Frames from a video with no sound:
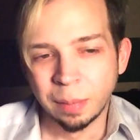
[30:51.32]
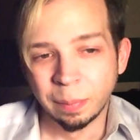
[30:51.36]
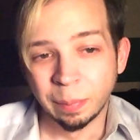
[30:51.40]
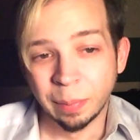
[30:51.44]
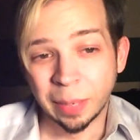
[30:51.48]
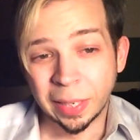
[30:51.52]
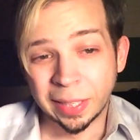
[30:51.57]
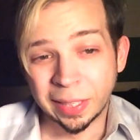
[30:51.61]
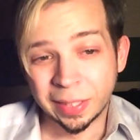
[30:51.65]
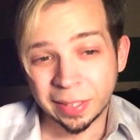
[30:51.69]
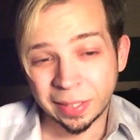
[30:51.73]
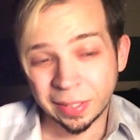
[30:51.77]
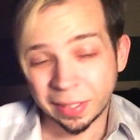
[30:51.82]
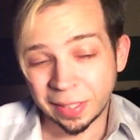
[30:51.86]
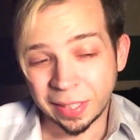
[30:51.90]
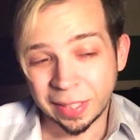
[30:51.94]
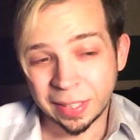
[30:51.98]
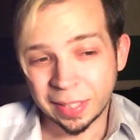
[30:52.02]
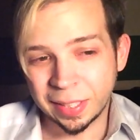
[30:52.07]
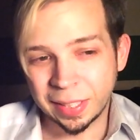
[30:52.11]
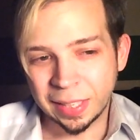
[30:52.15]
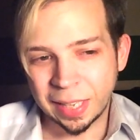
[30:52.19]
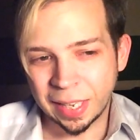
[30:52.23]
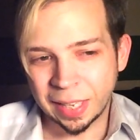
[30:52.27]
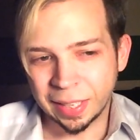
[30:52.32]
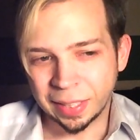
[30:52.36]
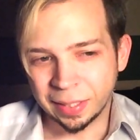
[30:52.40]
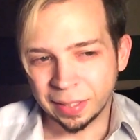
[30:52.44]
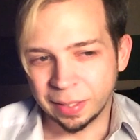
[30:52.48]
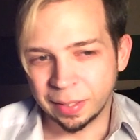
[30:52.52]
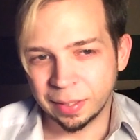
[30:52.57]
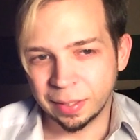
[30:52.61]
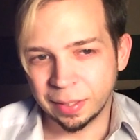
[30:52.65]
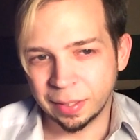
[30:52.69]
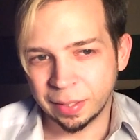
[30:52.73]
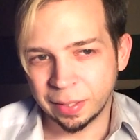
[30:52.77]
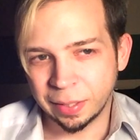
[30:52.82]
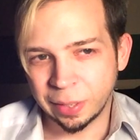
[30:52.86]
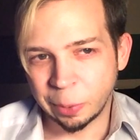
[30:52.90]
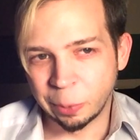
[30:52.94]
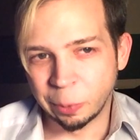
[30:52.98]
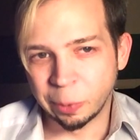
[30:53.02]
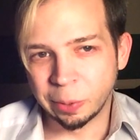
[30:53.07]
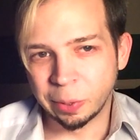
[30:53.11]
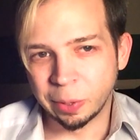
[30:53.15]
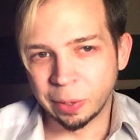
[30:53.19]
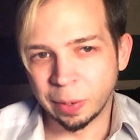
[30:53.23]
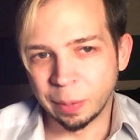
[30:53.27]
But it's not, there
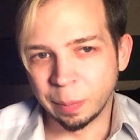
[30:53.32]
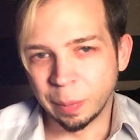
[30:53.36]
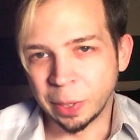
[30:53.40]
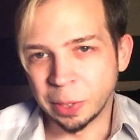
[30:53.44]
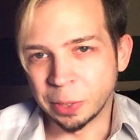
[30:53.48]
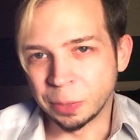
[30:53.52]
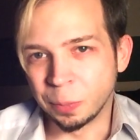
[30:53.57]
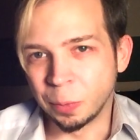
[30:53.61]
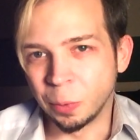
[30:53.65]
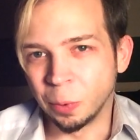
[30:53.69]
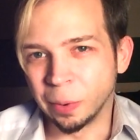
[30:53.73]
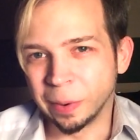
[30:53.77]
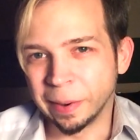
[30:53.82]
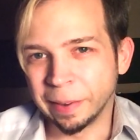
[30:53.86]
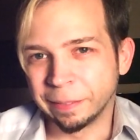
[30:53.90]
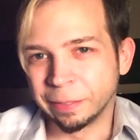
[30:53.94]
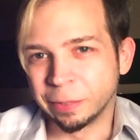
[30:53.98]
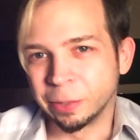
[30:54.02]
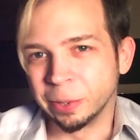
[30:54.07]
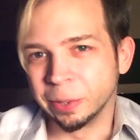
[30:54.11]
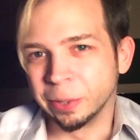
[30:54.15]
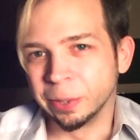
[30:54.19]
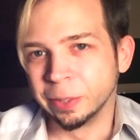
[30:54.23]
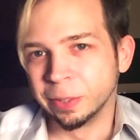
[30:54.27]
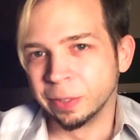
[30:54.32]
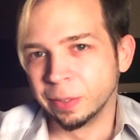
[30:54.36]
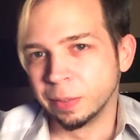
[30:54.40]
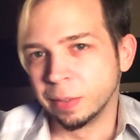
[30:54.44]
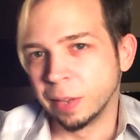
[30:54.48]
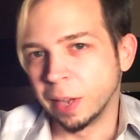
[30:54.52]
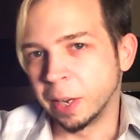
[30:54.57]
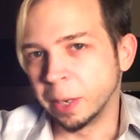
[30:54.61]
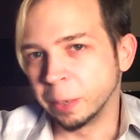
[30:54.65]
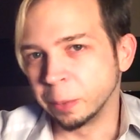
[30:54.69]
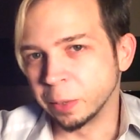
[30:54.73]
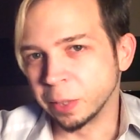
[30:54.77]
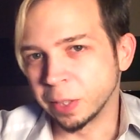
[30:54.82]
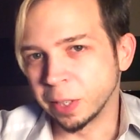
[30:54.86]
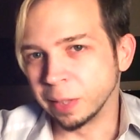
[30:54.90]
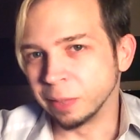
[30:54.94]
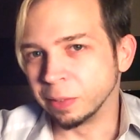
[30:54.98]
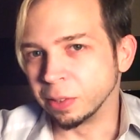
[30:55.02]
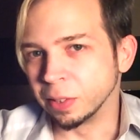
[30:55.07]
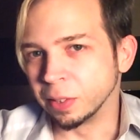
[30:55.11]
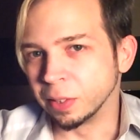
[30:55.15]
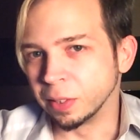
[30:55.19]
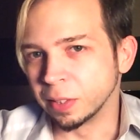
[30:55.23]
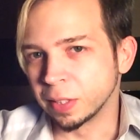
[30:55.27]
were a bunch more after I was
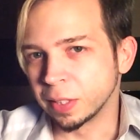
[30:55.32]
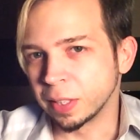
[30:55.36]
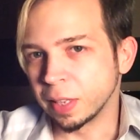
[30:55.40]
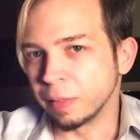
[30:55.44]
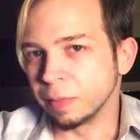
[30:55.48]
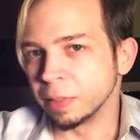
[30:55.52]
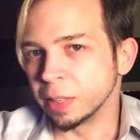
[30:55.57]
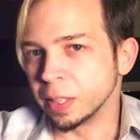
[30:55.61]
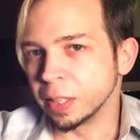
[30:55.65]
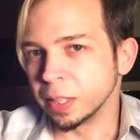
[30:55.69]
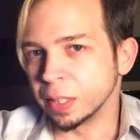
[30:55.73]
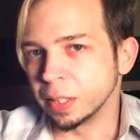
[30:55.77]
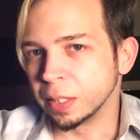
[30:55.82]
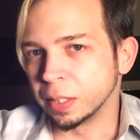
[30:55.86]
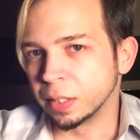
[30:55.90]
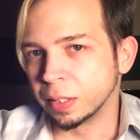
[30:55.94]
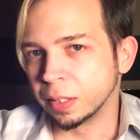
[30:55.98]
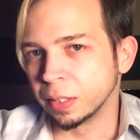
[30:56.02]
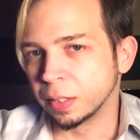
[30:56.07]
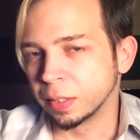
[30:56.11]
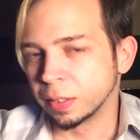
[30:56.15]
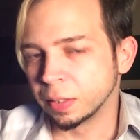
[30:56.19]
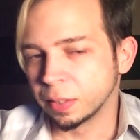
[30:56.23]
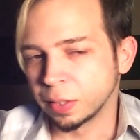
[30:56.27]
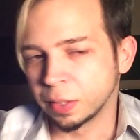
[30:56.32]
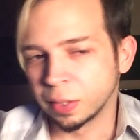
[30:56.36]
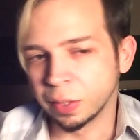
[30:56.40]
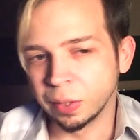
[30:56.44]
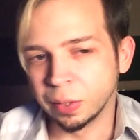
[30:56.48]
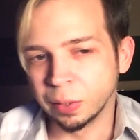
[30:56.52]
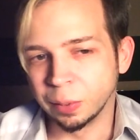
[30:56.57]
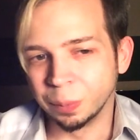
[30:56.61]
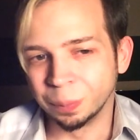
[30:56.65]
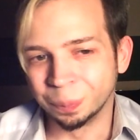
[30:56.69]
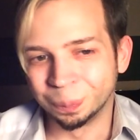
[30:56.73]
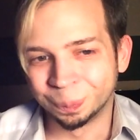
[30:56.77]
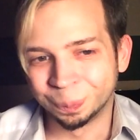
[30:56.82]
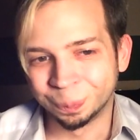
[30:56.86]
level 70. So